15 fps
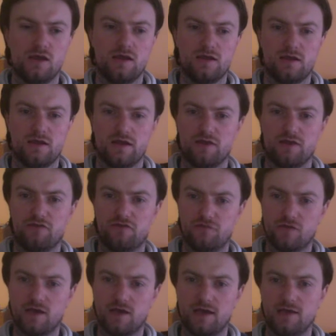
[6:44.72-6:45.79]
kind of
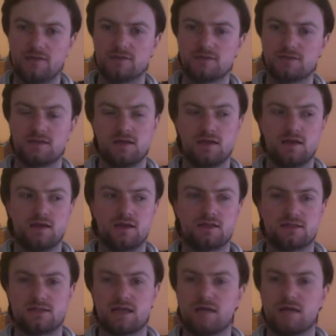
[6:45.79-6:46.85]
find
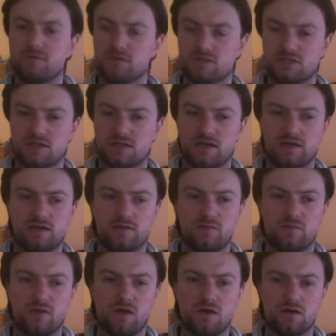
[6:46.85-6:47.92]
established kind
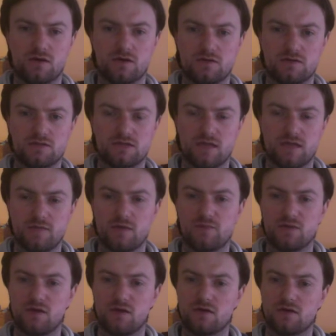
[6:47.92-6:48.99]
of bloggers, hip
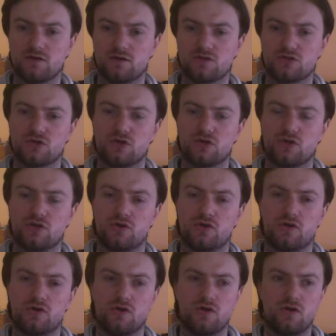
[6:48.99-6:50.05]
hop bloggers,
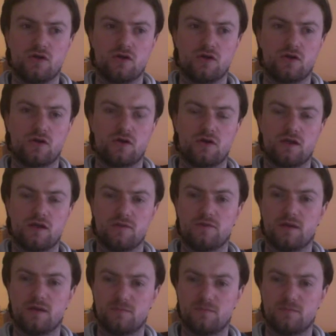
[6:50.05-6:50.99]
or hip hop